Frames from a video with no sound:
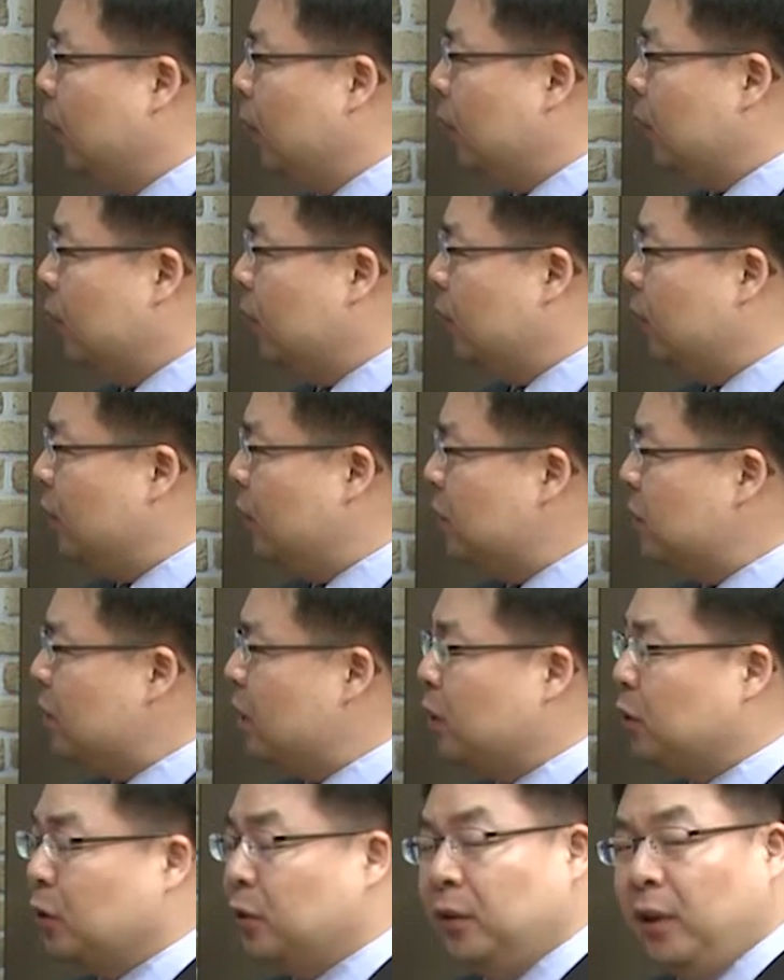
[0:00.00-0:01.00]
These
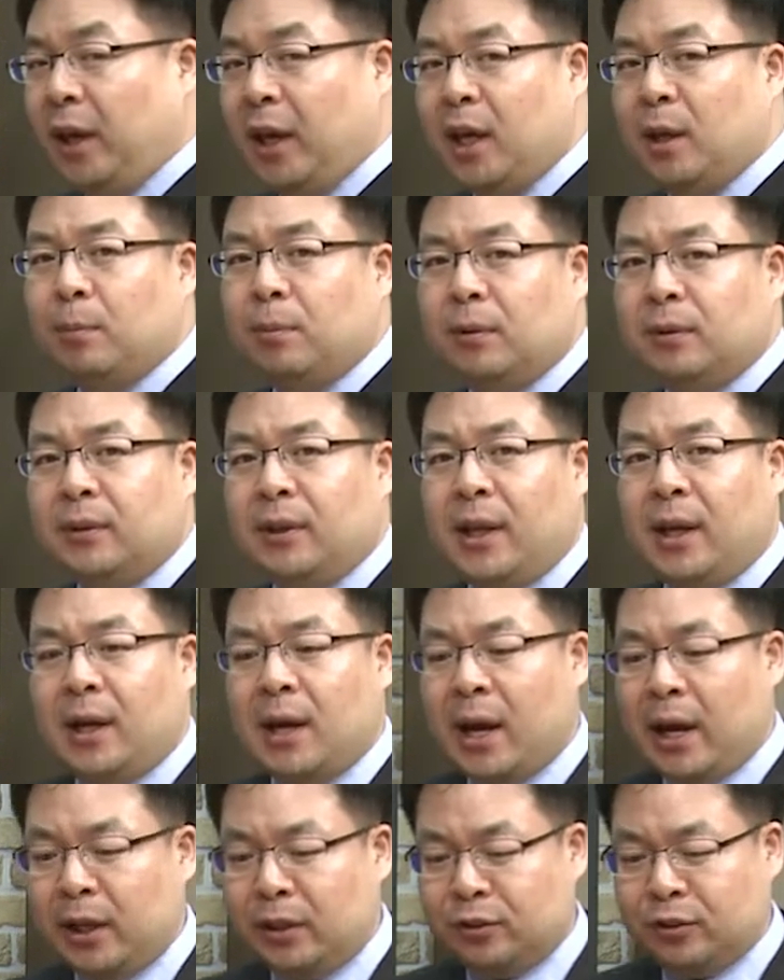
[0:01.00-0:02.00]
are the table that
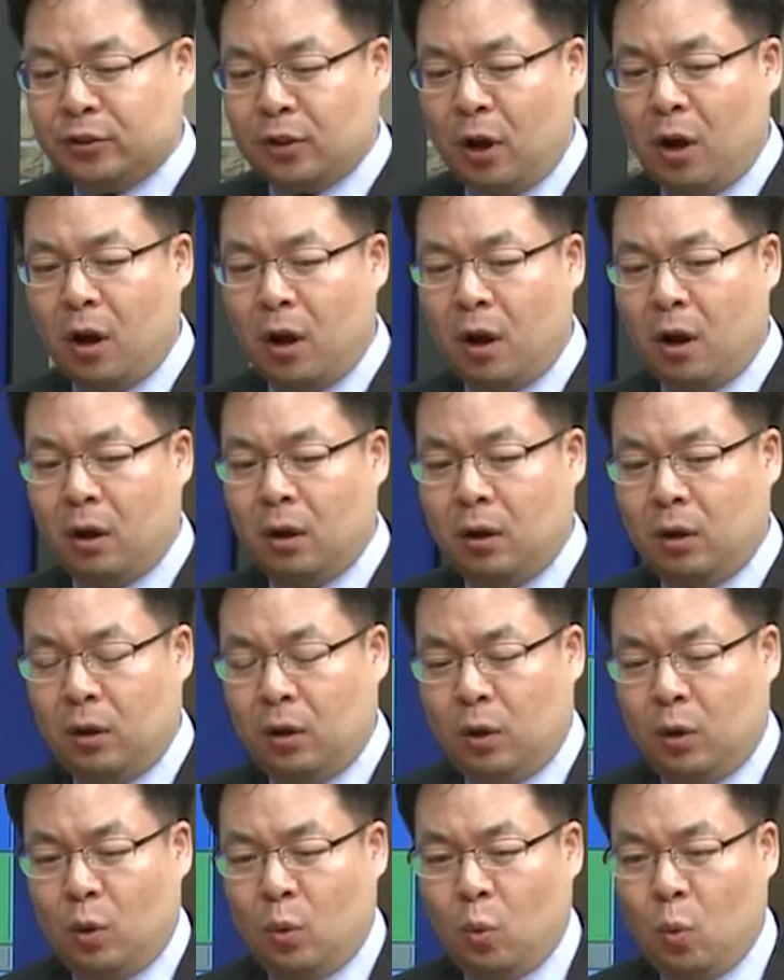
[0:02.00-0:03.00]
I saw
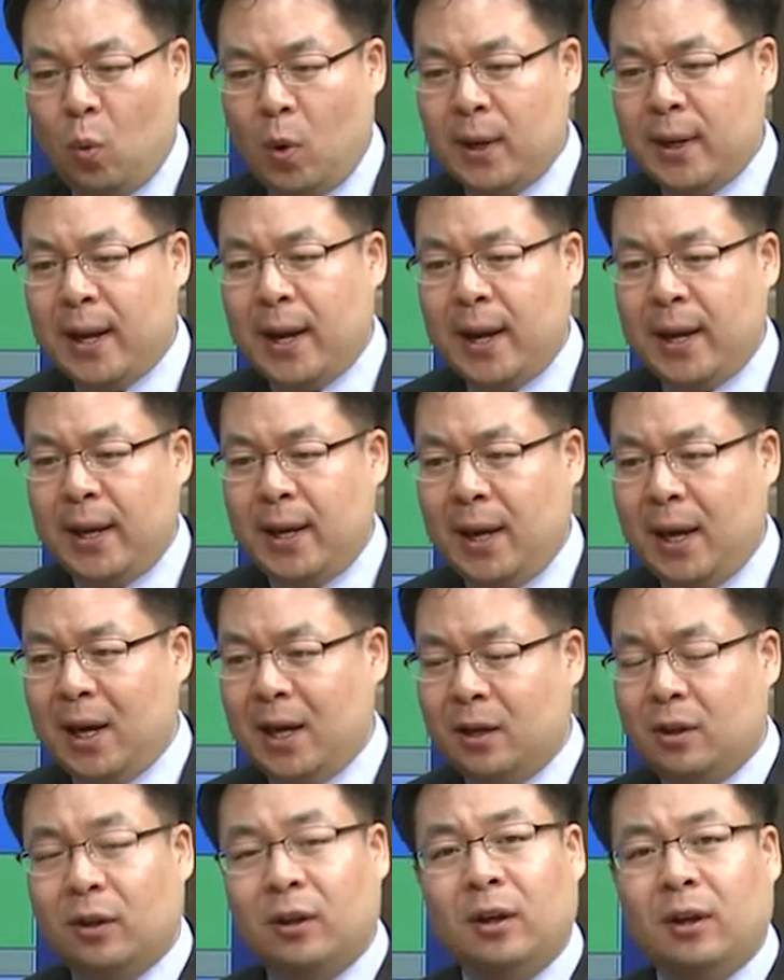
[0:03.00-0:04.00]
when I
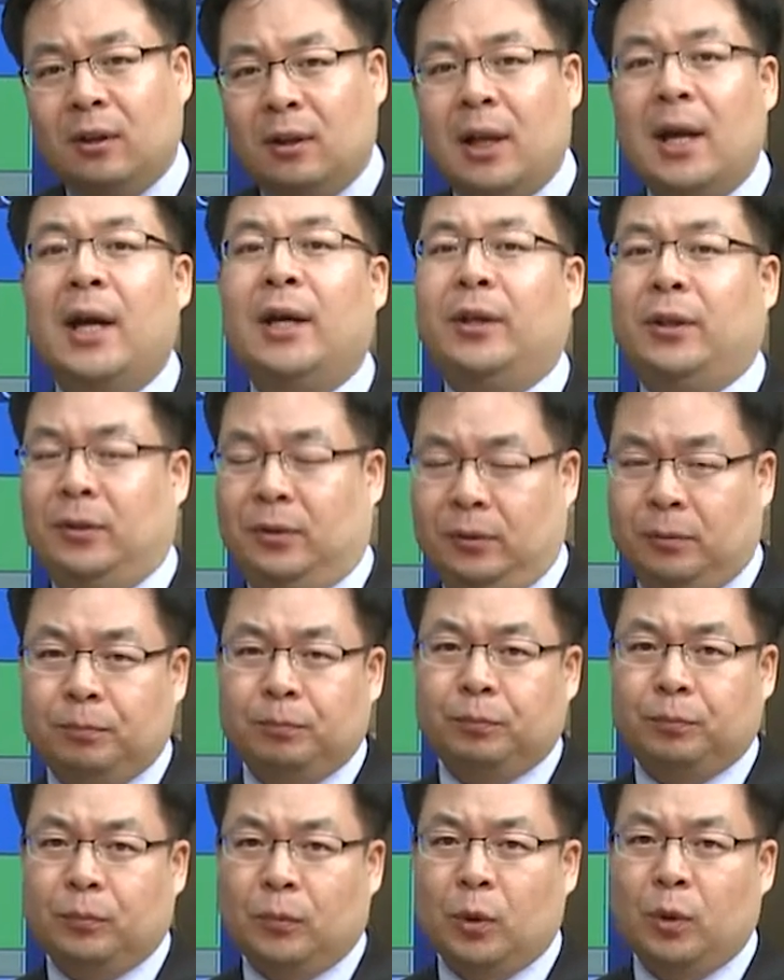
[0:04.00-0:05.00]
had a client.
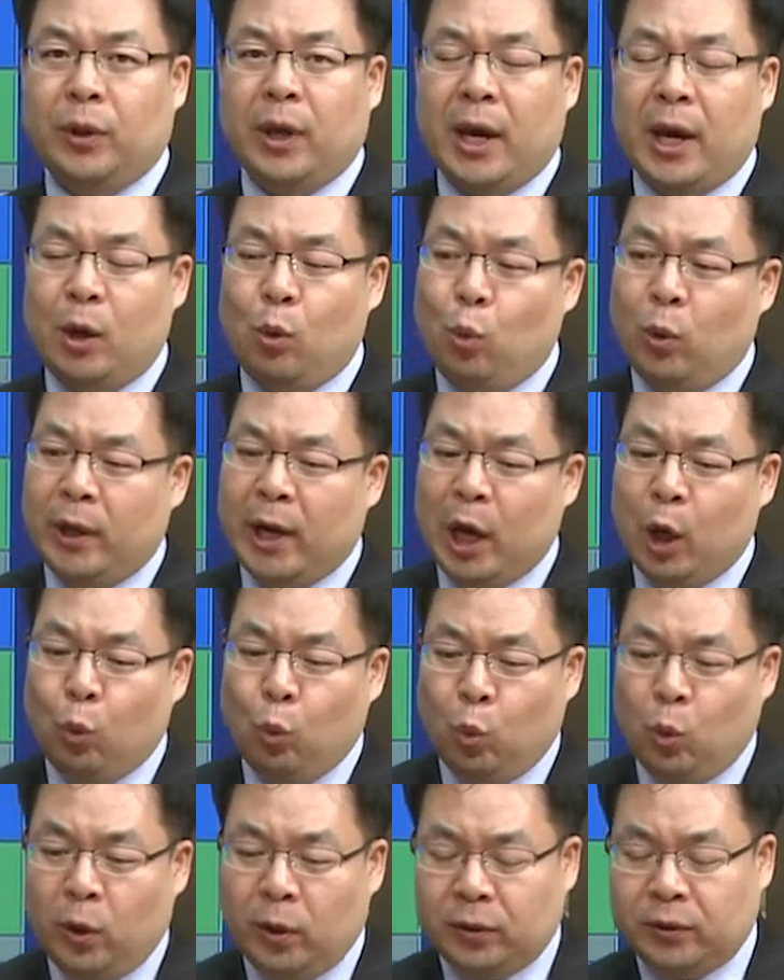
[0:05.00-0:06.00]
Okay, when I
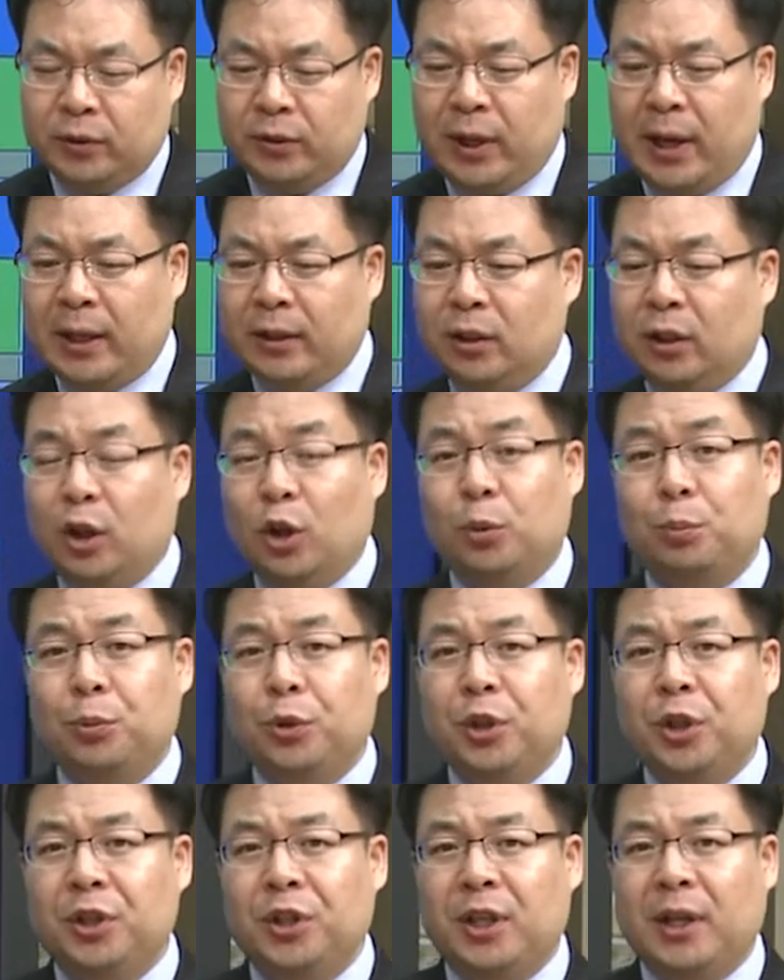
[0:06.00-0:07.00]
worked at the
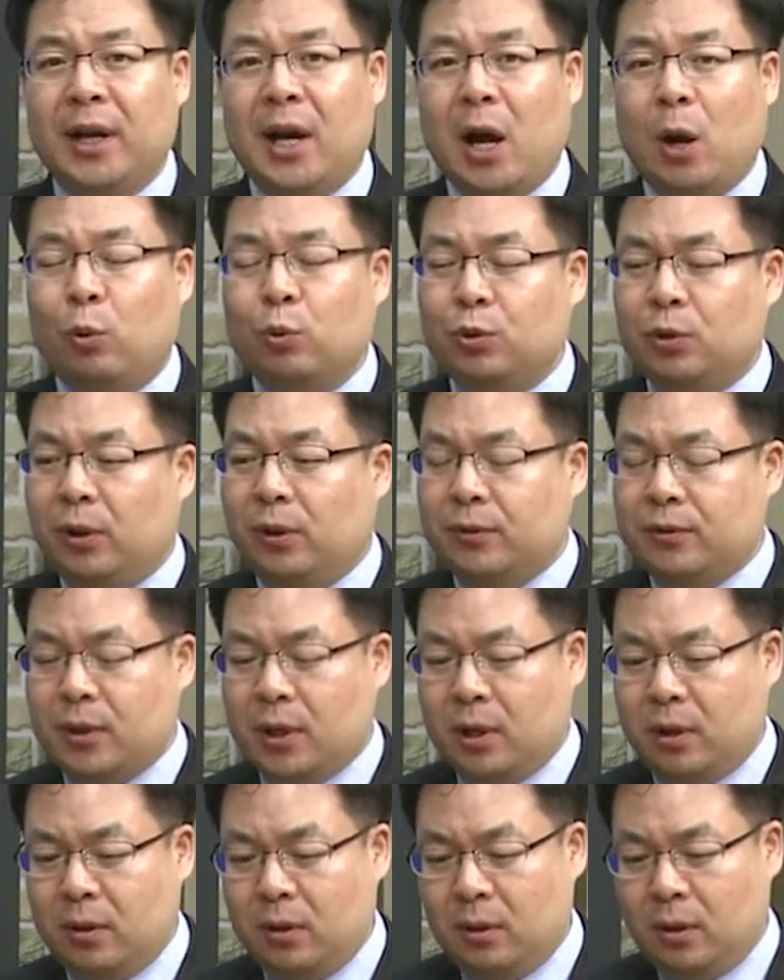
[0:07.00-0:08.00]
community counseling
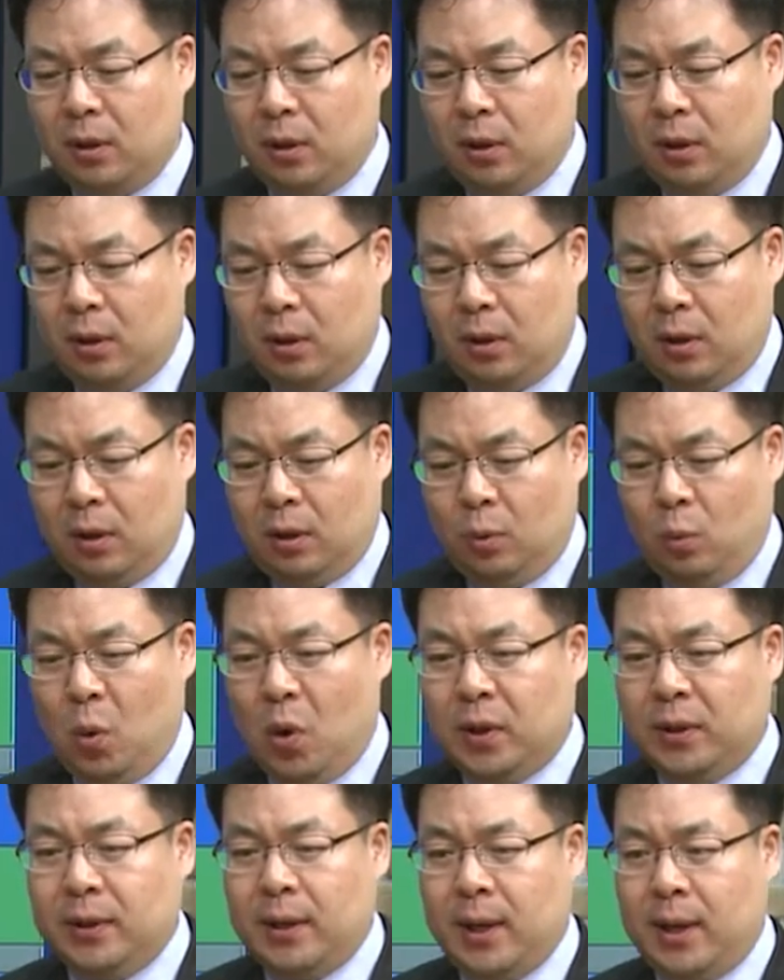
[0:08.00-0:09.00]
center,
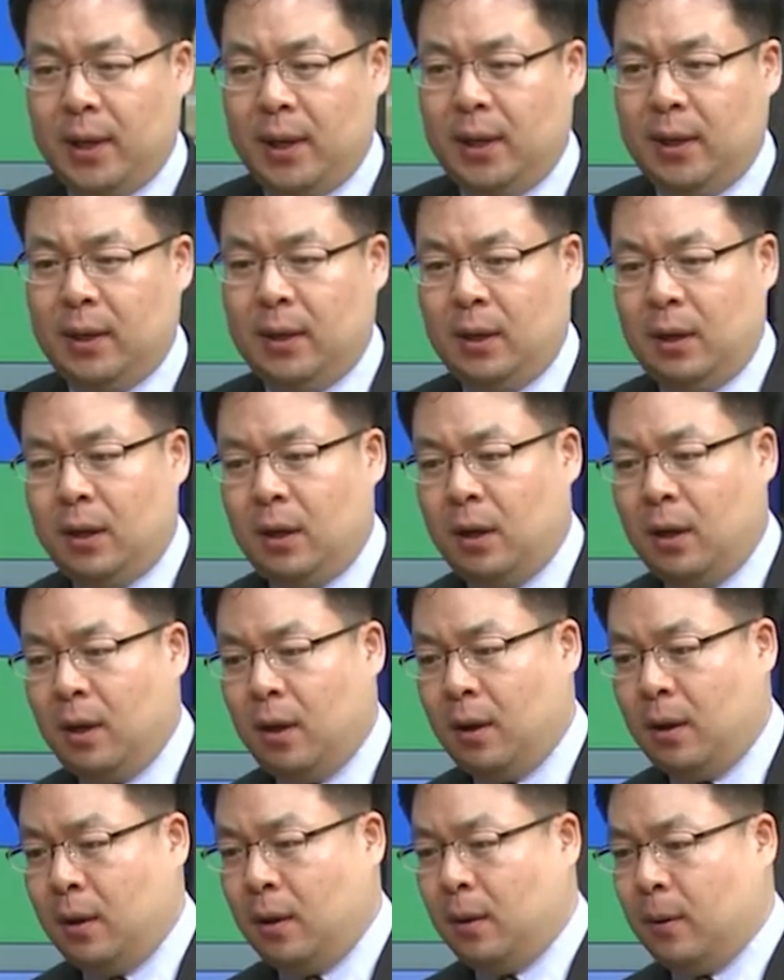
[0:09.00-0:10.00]
one day
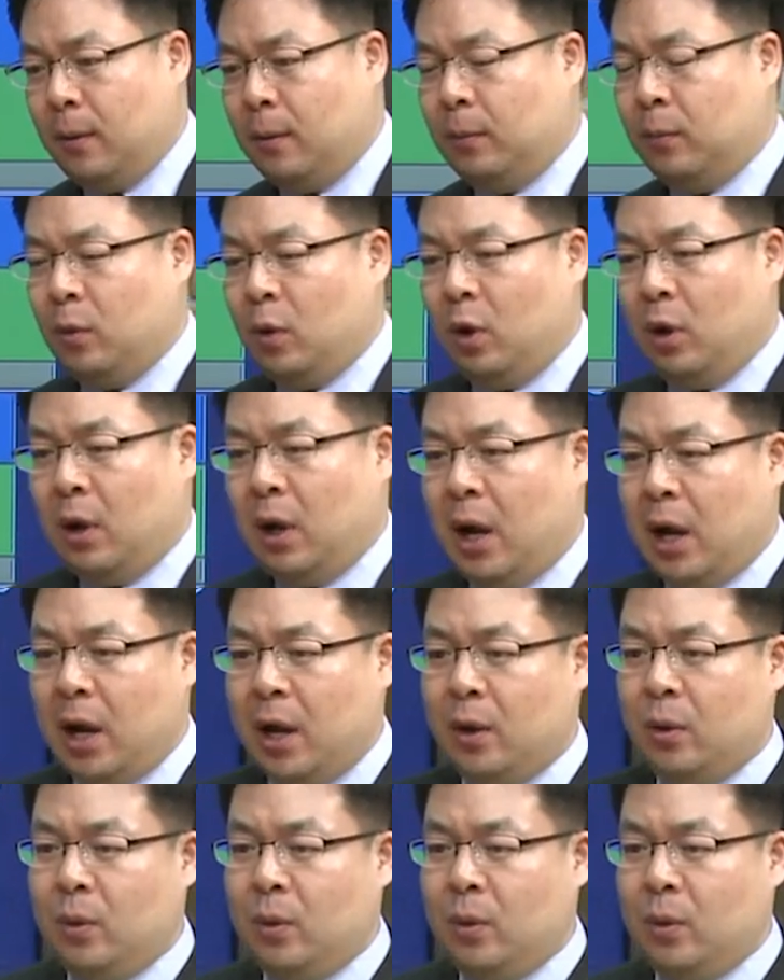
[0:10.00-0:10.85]
I